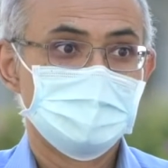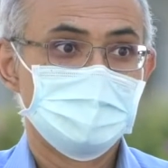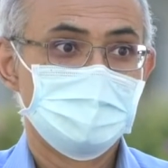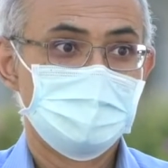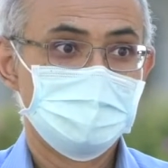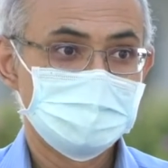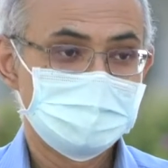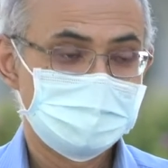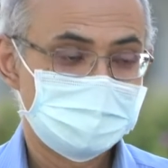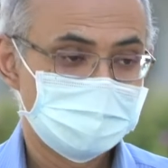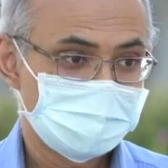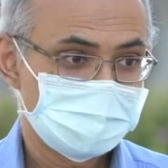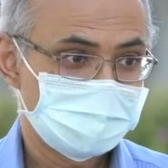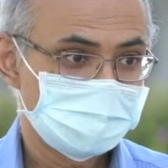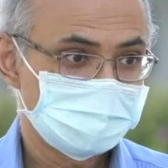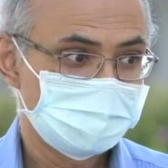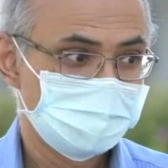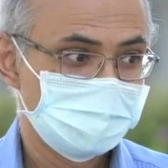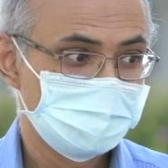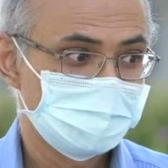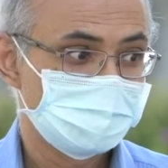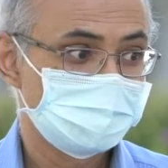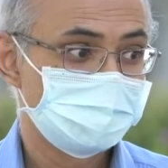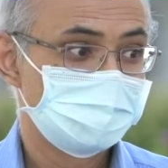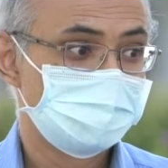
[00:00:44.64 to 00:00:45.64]
With that,
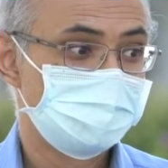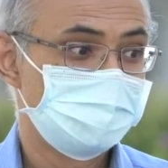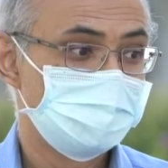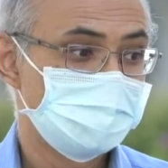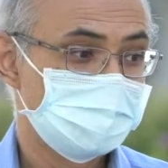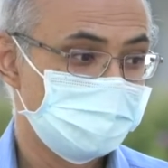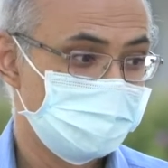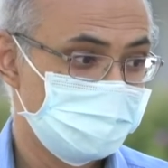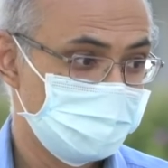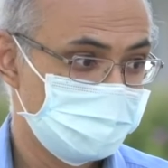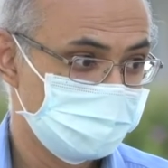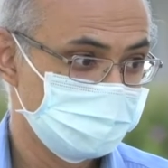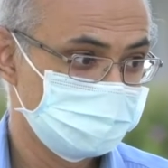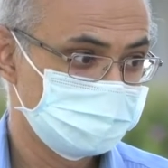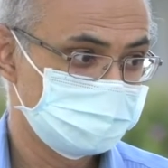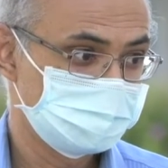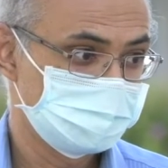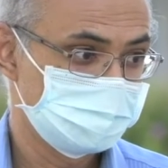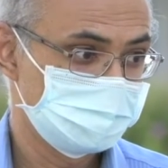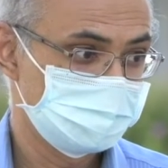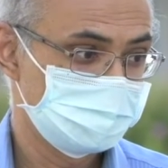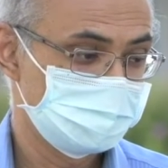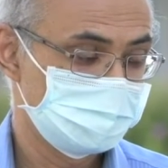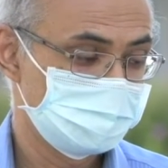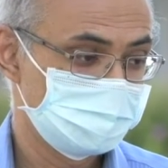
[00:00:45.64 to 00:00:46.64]
we are very
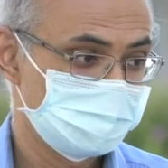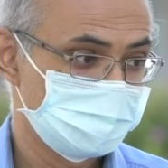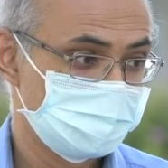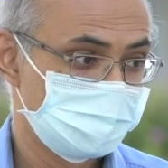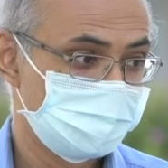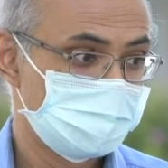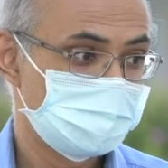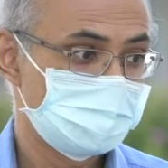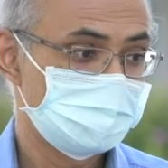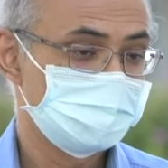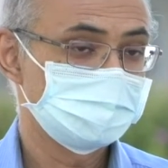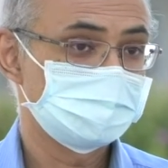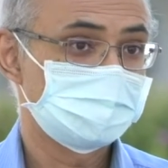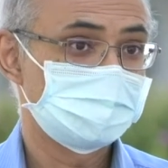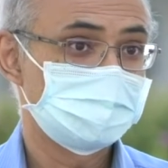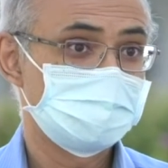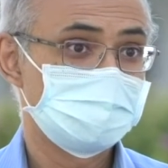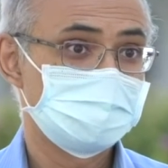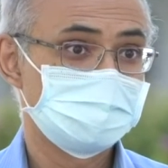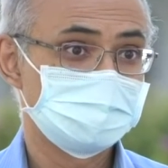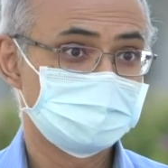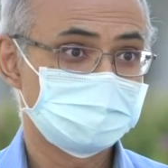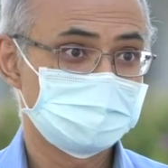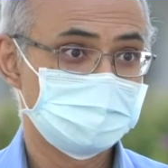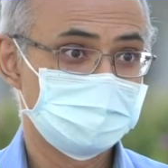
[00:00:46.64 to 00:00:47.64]
concerned about our
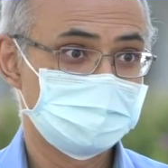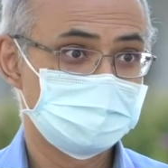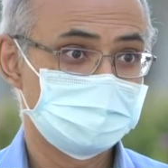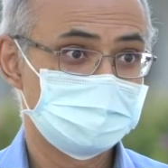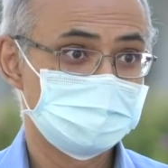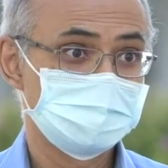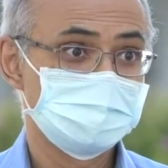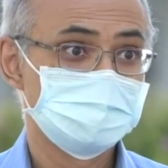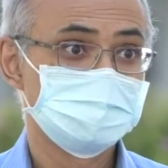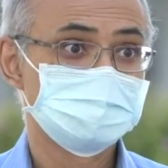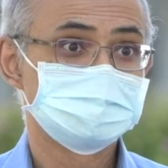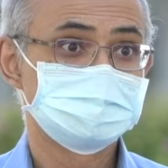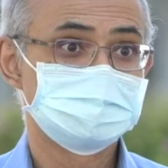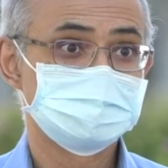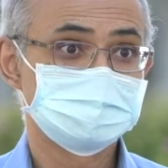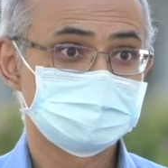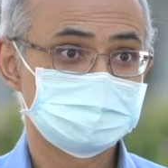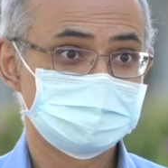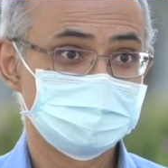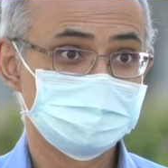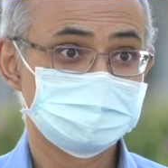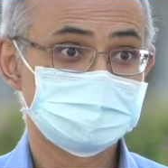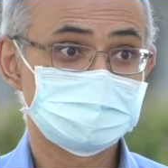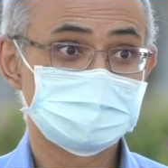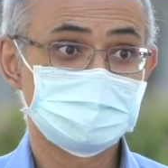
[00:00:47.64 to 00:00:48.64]
healthcare
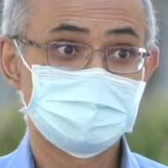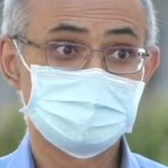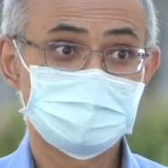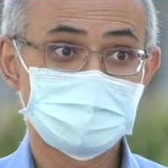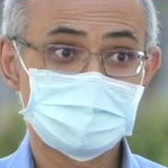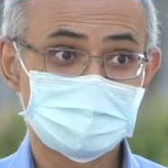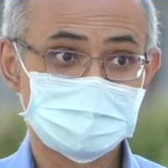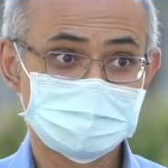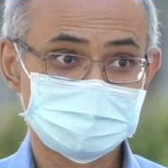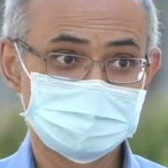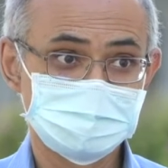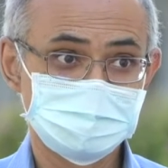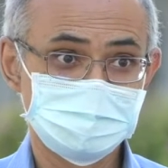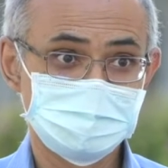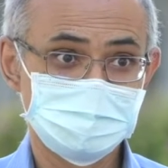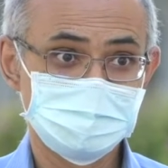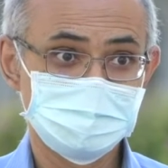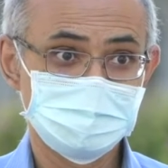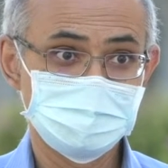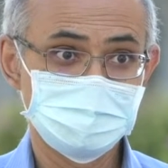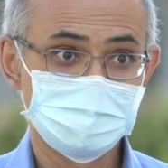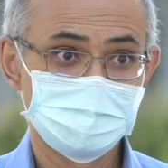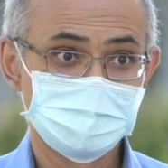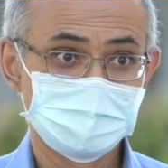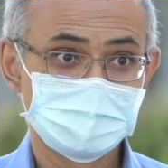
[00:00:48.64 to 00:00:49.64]
system's
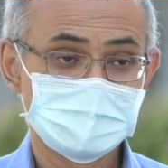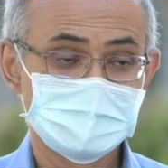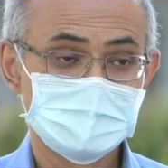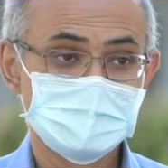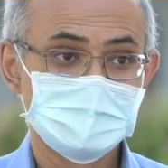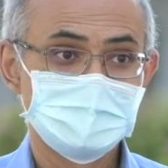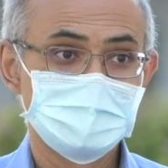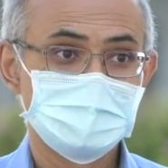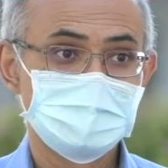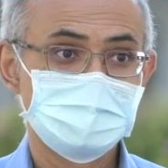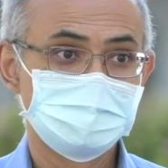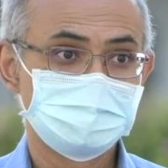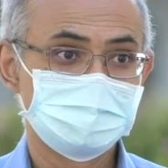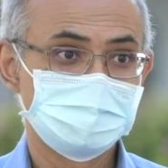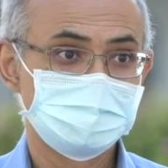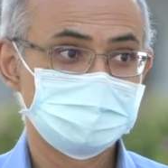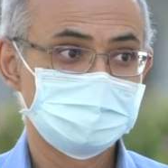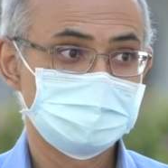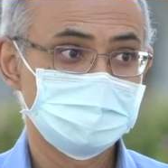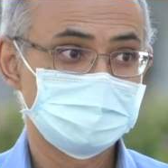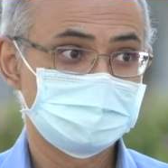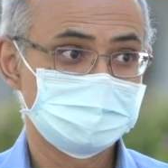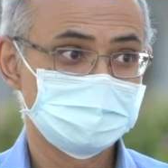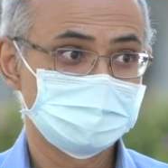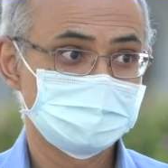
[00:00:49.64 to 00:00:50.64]
capacity, in
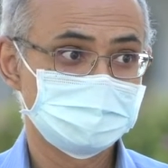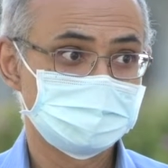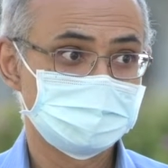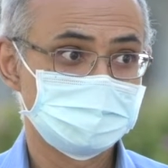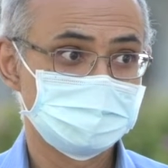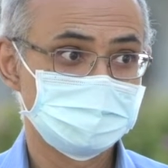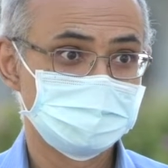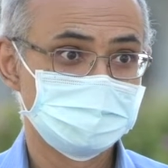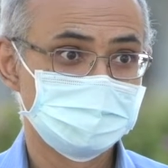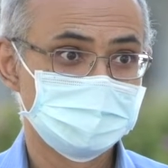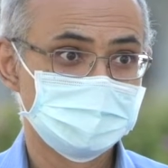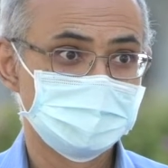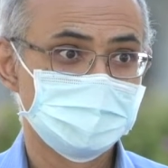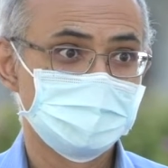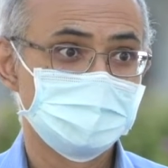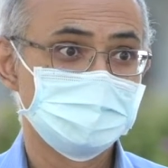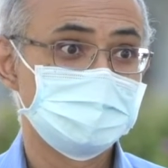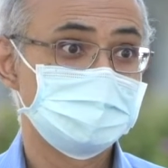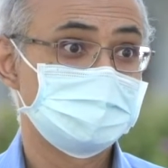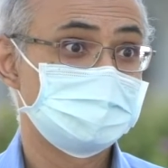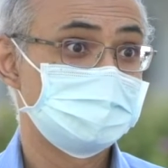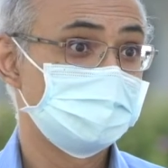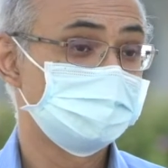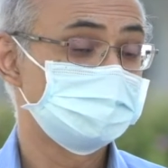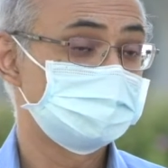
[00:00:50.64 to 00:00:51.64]
particular
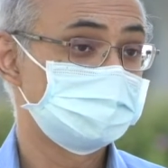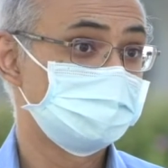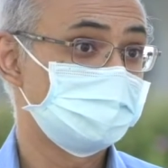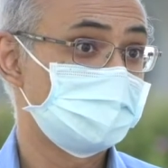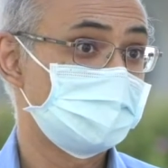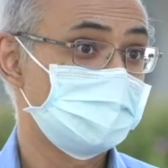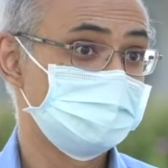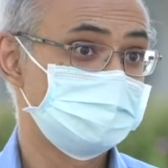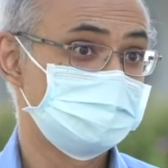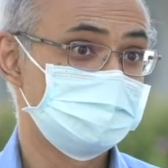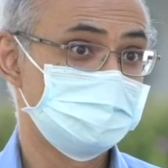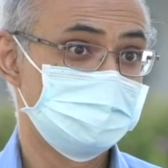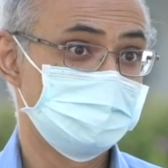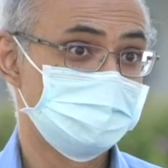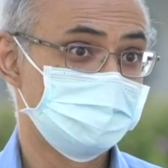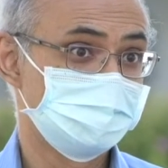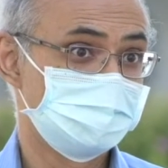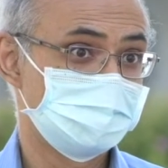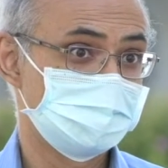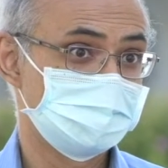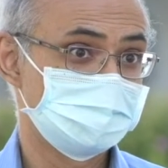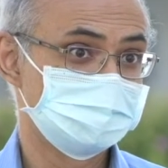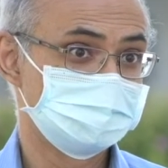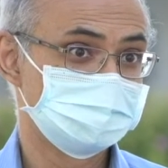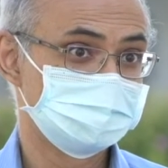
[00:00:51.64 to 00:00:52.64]
when it comes to ICU
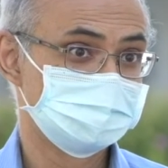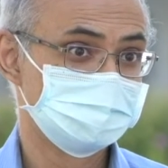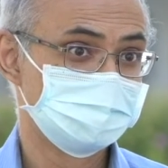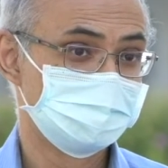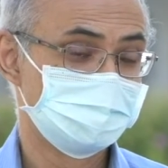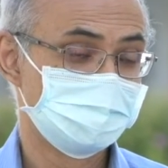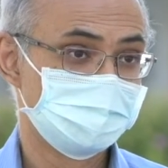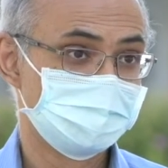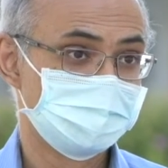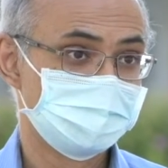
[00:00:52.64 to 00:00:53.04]
beds.